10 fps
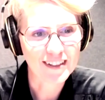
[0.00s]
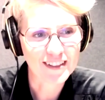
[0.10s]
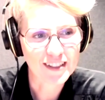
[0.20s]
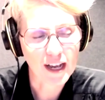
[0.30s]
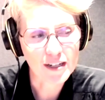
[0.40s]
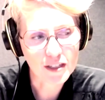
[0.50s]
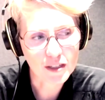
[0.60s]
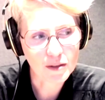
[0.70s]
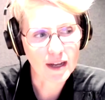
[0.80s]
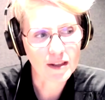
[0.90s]
And
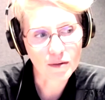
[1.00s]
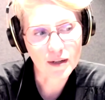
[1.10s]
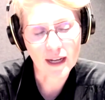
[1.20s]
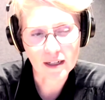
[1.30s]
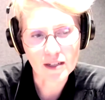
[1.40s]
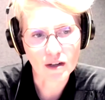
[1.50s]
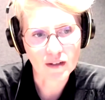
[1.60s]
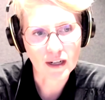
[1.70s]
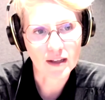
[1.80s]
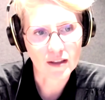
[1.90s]
the
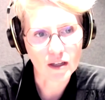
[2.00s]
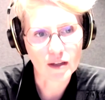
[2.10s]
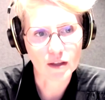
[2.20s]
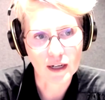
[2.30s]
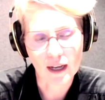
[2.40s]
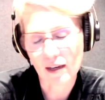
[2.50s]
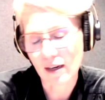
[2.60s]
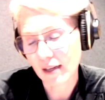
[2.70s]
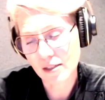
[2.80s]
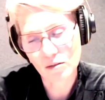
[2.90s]
realities of it are
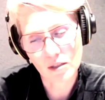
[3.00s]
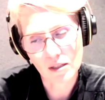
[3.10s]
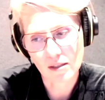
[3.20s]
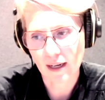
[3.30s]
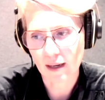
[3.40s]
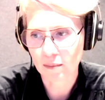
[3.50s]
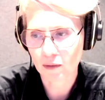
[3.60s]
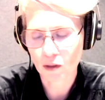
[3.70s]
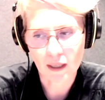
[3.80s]
that still to this day,